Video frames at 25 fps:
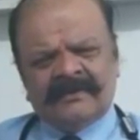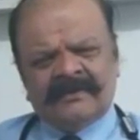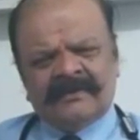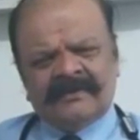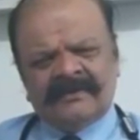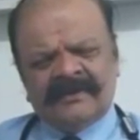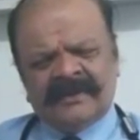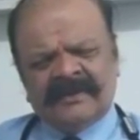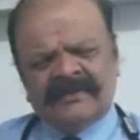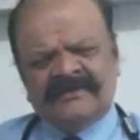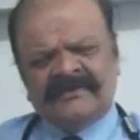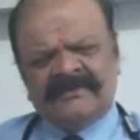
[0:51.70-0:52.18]

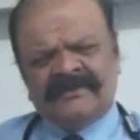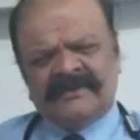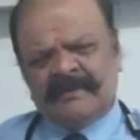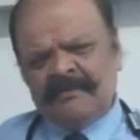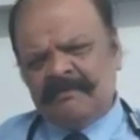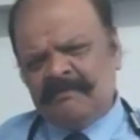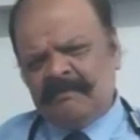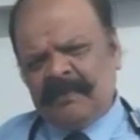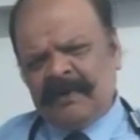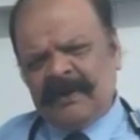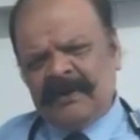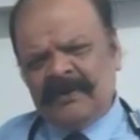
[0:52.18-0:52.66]
This
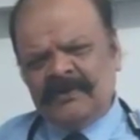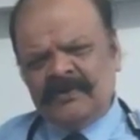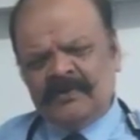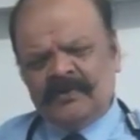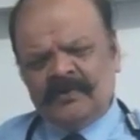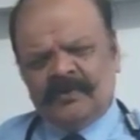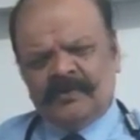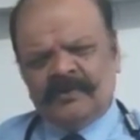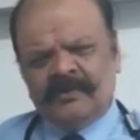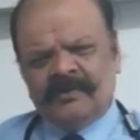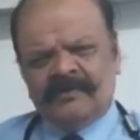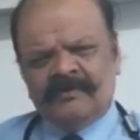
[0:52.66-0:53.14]
simple
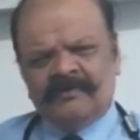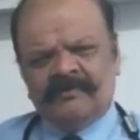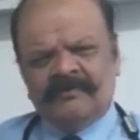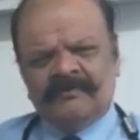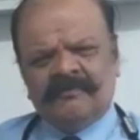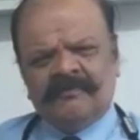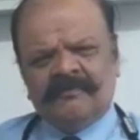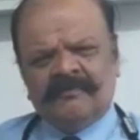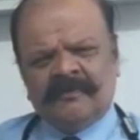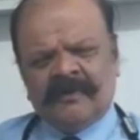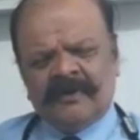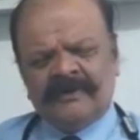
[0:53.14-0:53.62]
tool
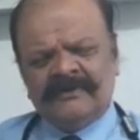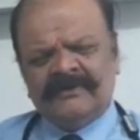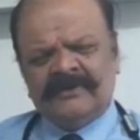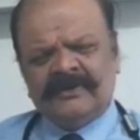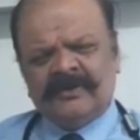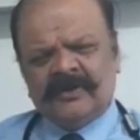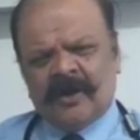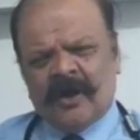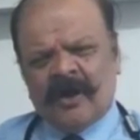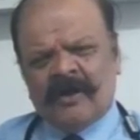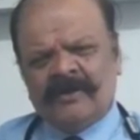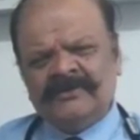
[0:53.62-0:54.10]
was
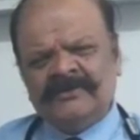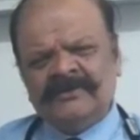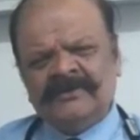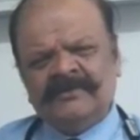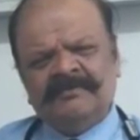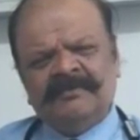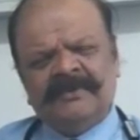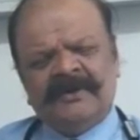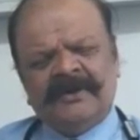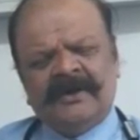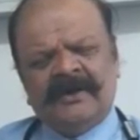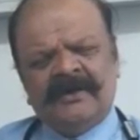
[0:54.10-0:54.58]

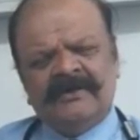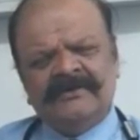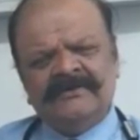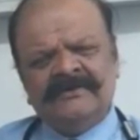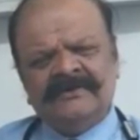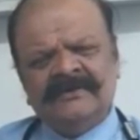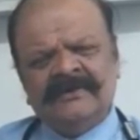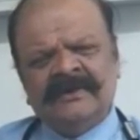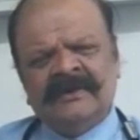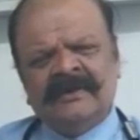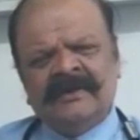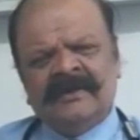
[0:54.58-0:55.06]
lost because
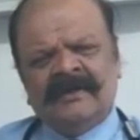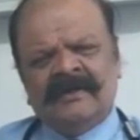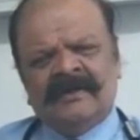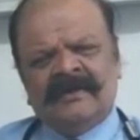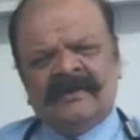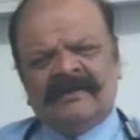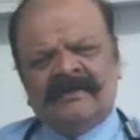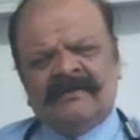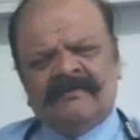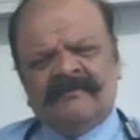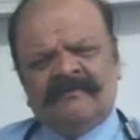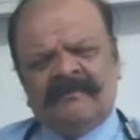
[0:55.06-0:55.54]

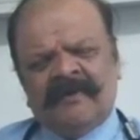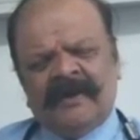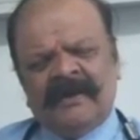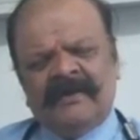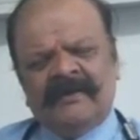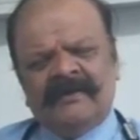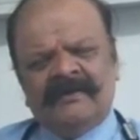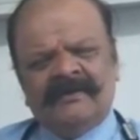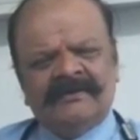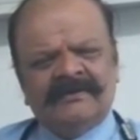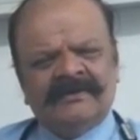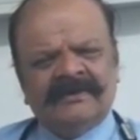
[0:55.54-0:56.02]

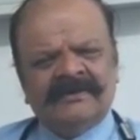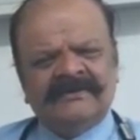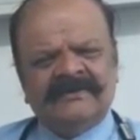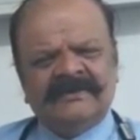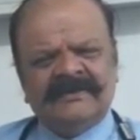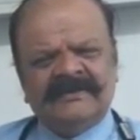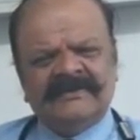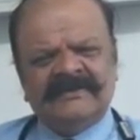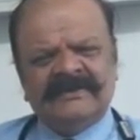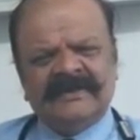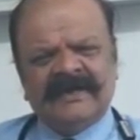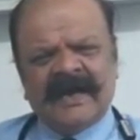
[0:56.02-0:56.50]
when the
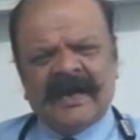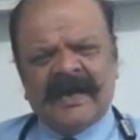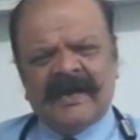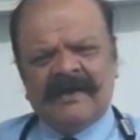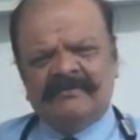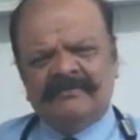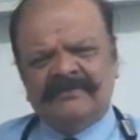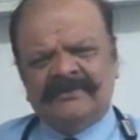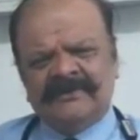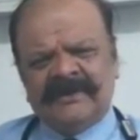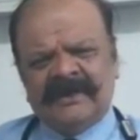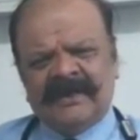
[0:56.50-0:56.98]

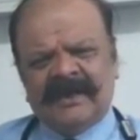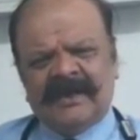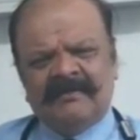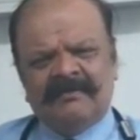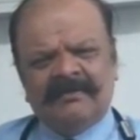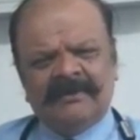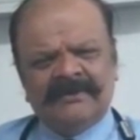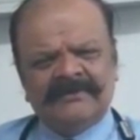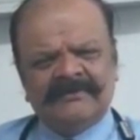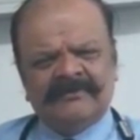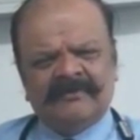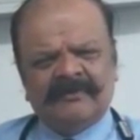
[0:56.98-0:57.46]
CCIM
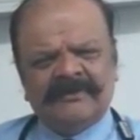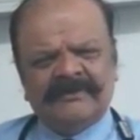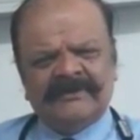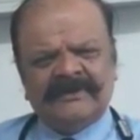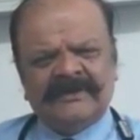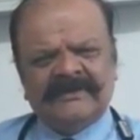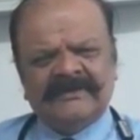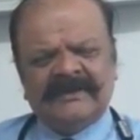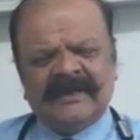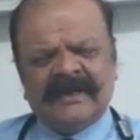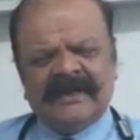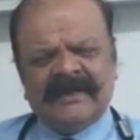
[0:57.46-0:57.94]
syllabus was
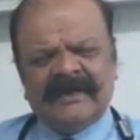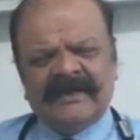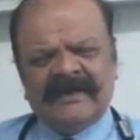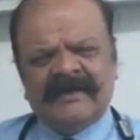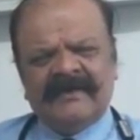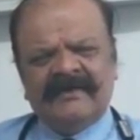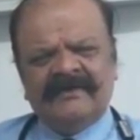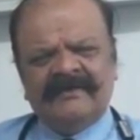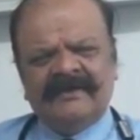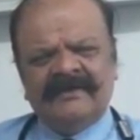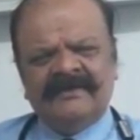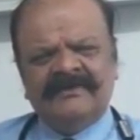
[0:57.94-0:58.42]

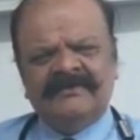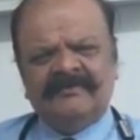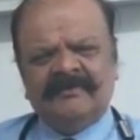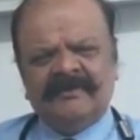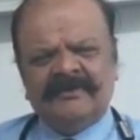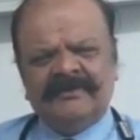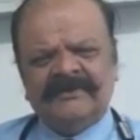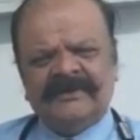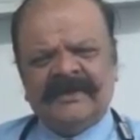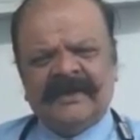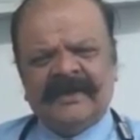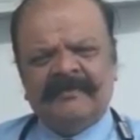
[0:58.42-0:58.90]
decided, this
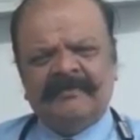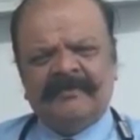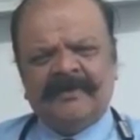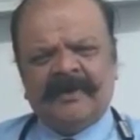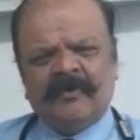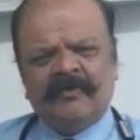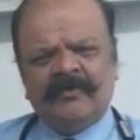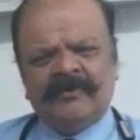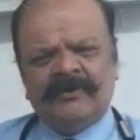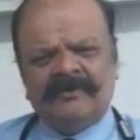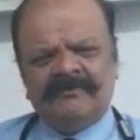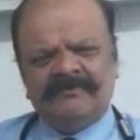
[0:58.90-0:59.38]
was kept
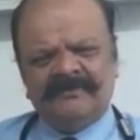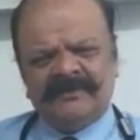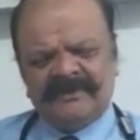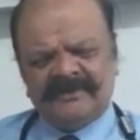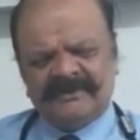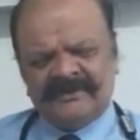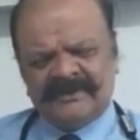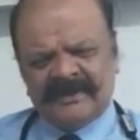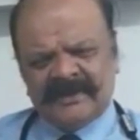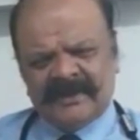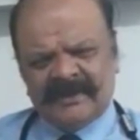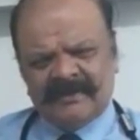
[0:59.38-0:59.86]
out of the
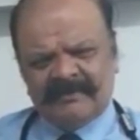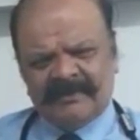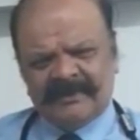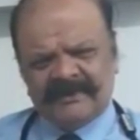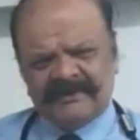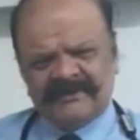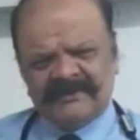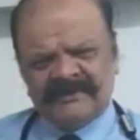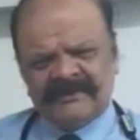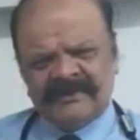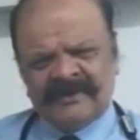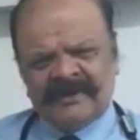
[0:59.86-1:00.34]
syllabus.
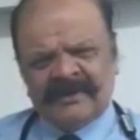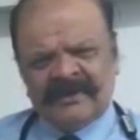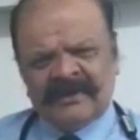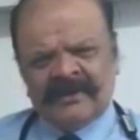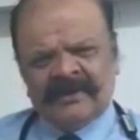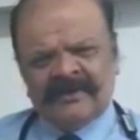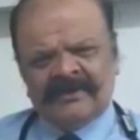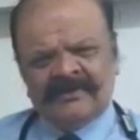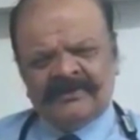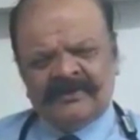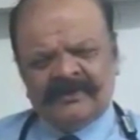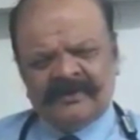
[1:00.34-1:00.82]

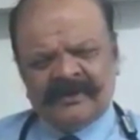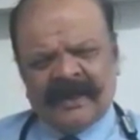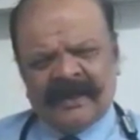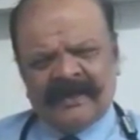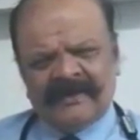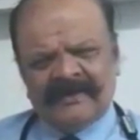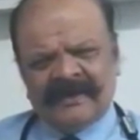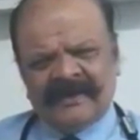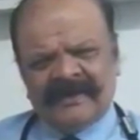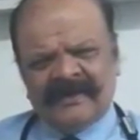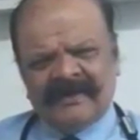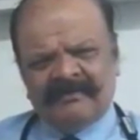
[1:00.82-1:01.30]
So
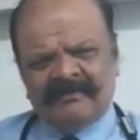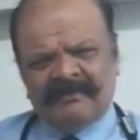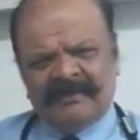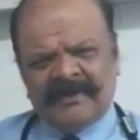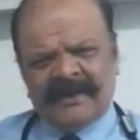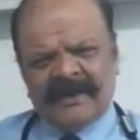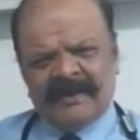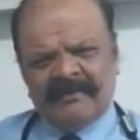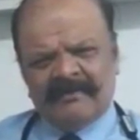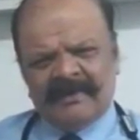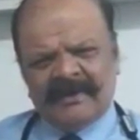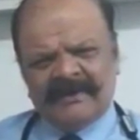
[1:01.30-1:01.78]
neither in
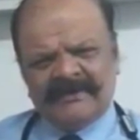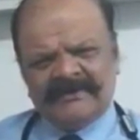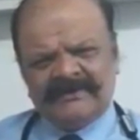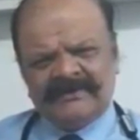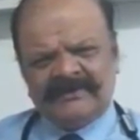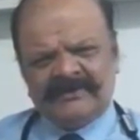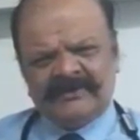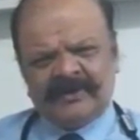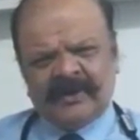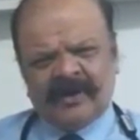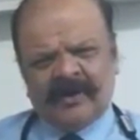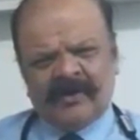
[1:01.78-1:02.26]
BMS
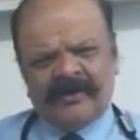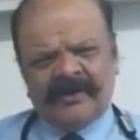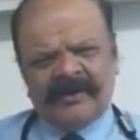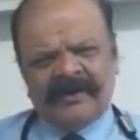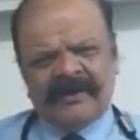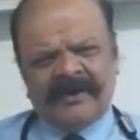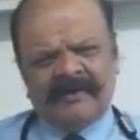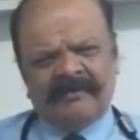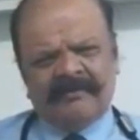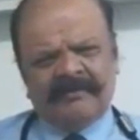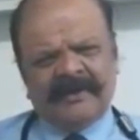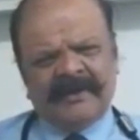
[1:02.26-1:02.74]
nor in
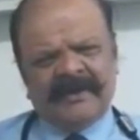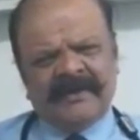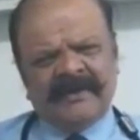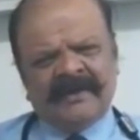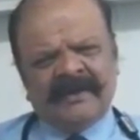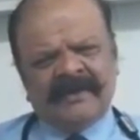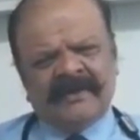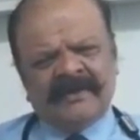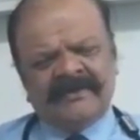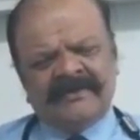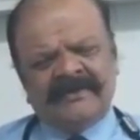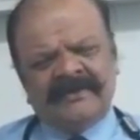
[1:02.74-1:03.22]
MD
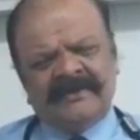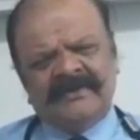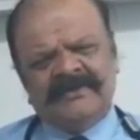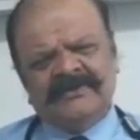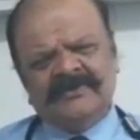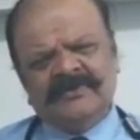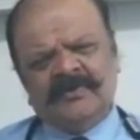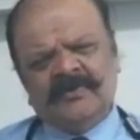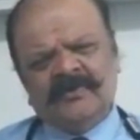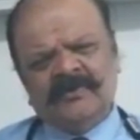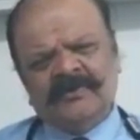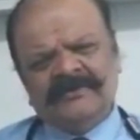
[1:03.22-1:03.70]
this
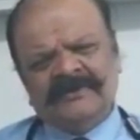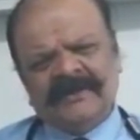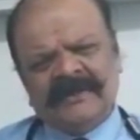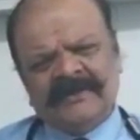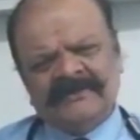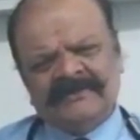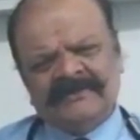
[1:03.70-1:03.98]
course has